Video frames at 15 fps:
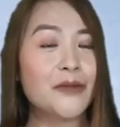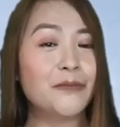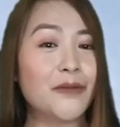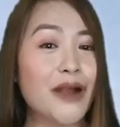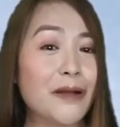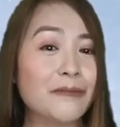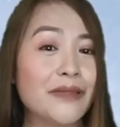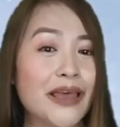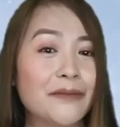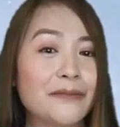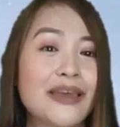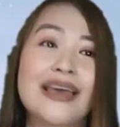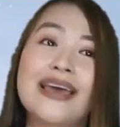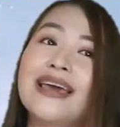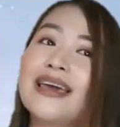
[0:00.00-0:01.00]
A
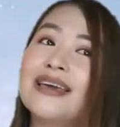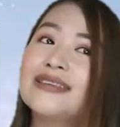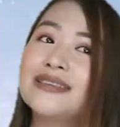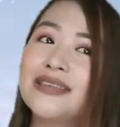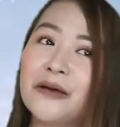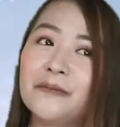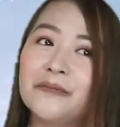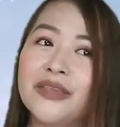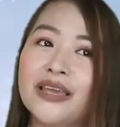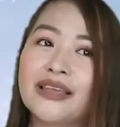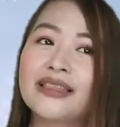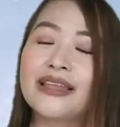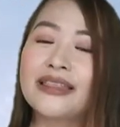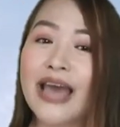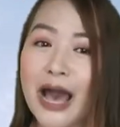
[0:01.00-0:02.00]
problem is
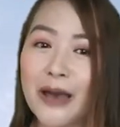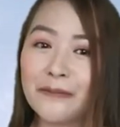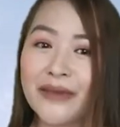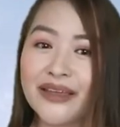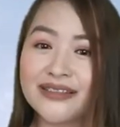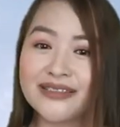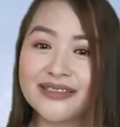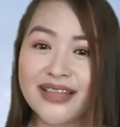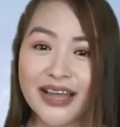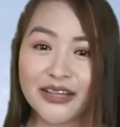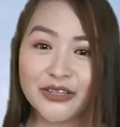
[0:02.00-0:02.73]
something that happens